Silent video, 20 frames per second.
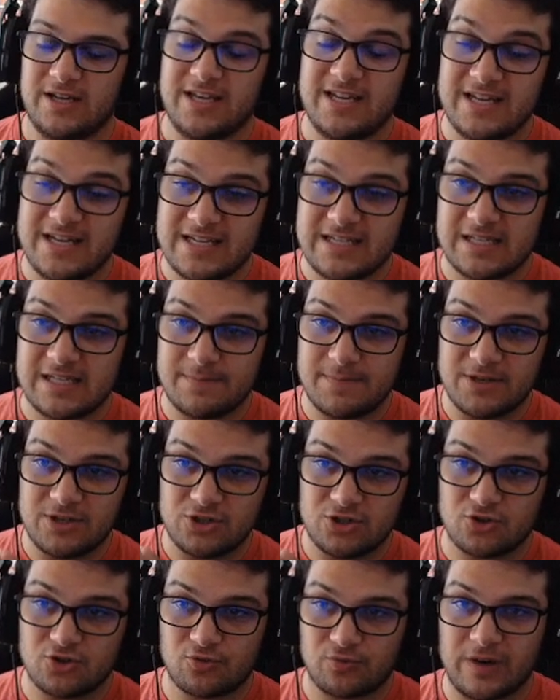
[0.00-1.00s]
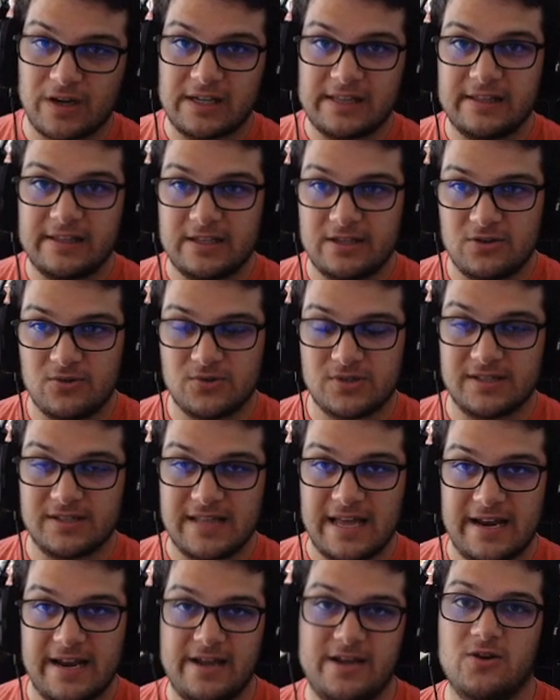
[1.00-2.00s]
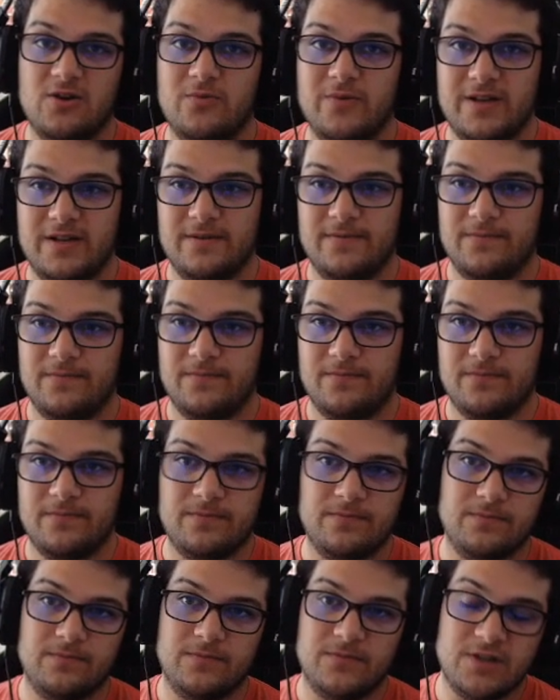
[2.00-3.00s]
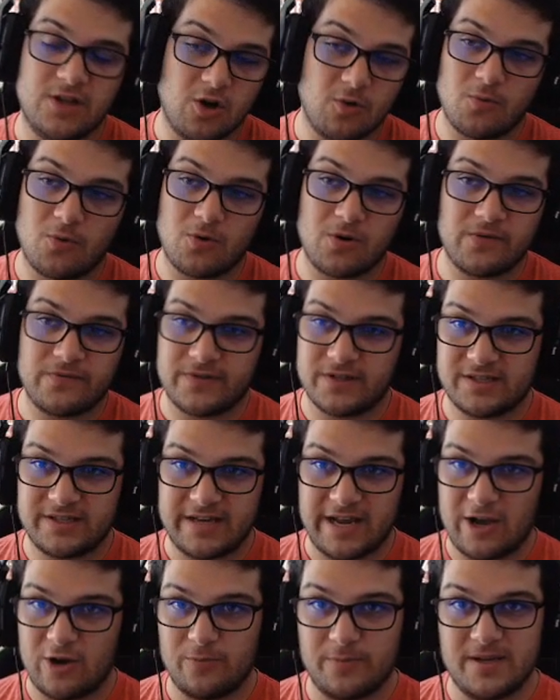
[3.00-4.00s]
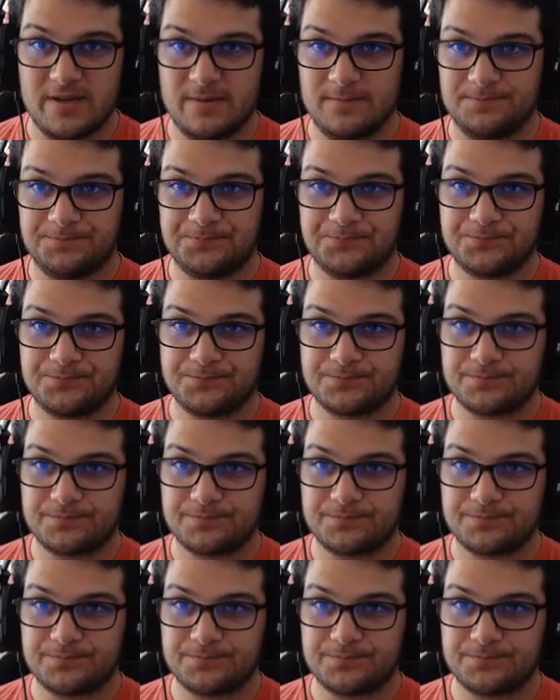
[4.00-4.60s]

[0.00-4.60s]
He needs to be strictly using that AoE. No more of this tail beam.